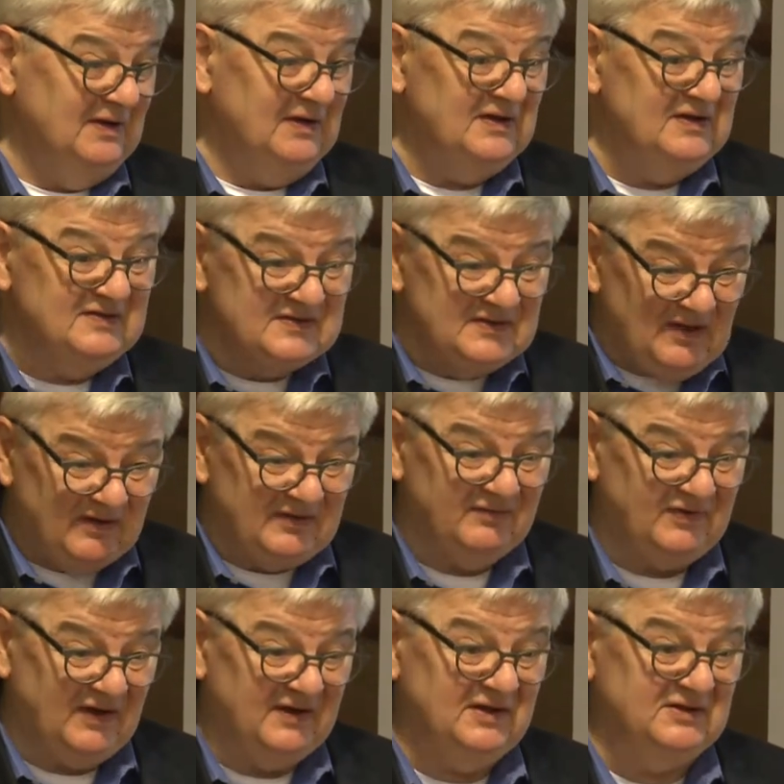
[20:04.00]
is not a
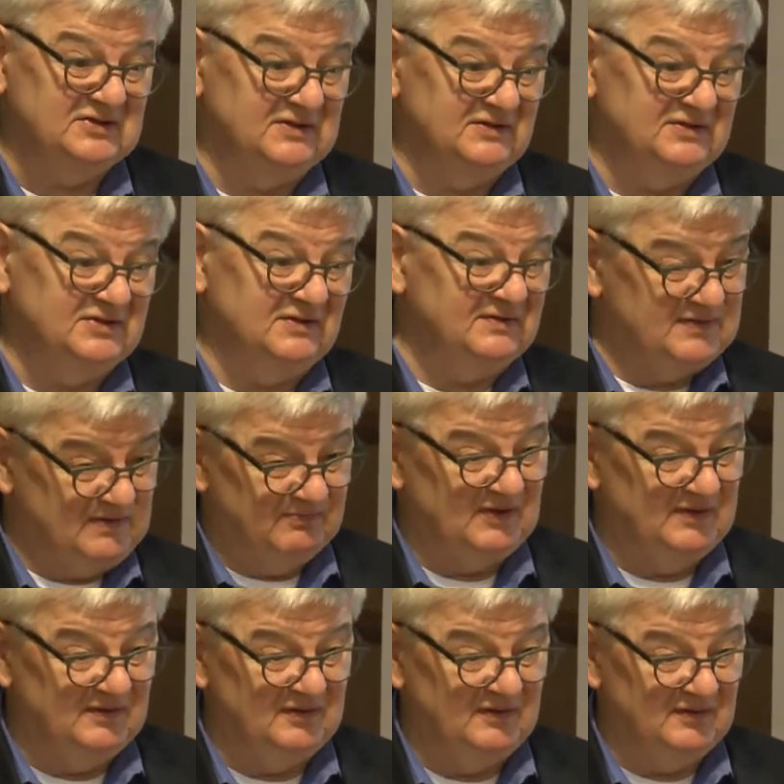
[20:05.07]
financial issue, it's a
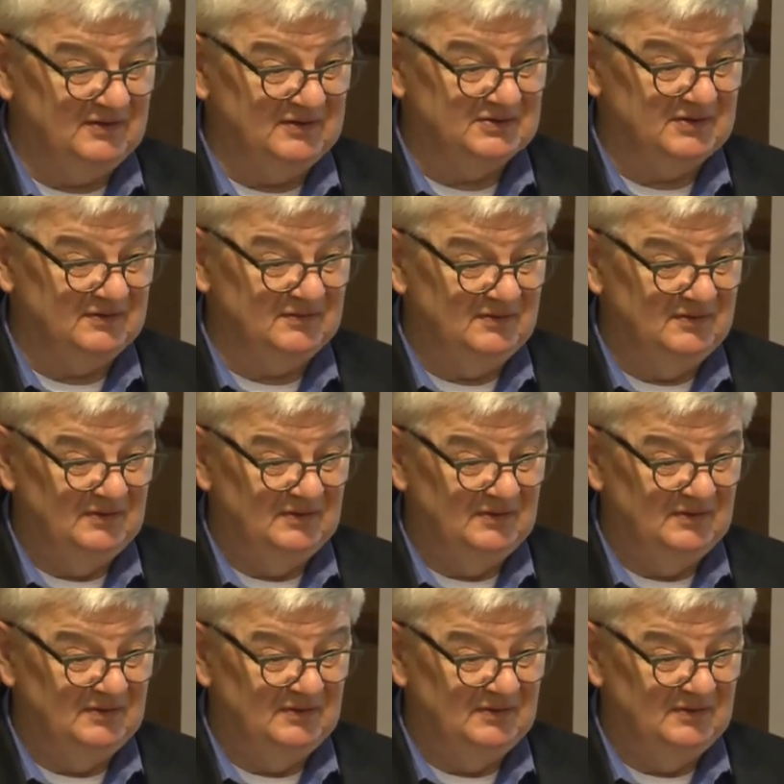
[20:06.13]
political issue.